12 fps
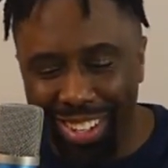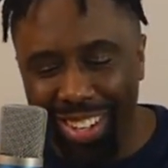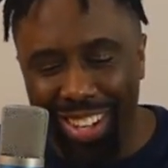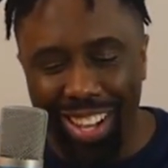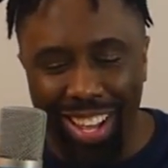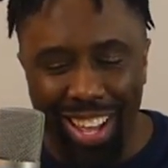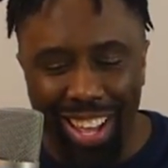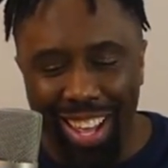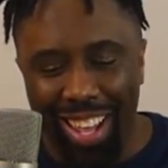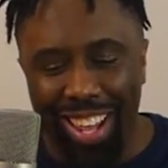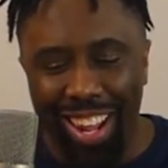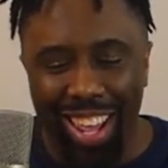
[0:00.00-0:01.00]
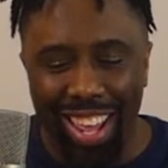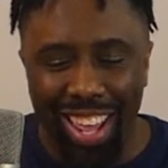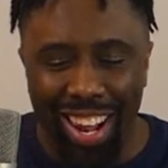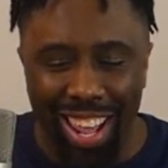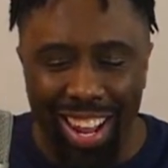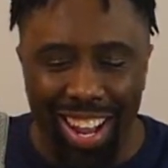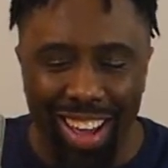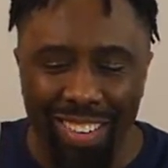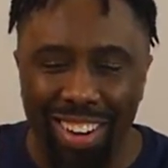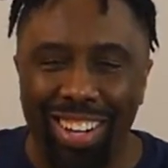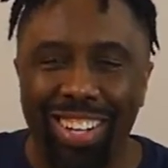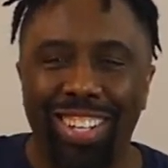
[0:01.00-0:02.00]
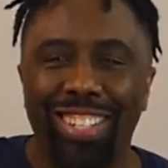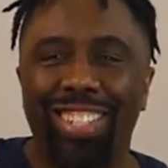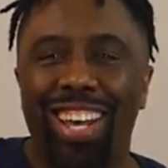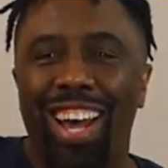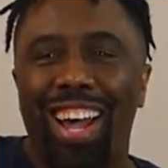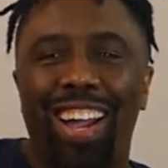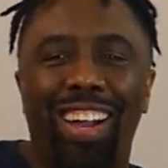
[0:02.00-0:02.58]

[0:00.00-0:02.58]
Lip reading: ain't never a good sign.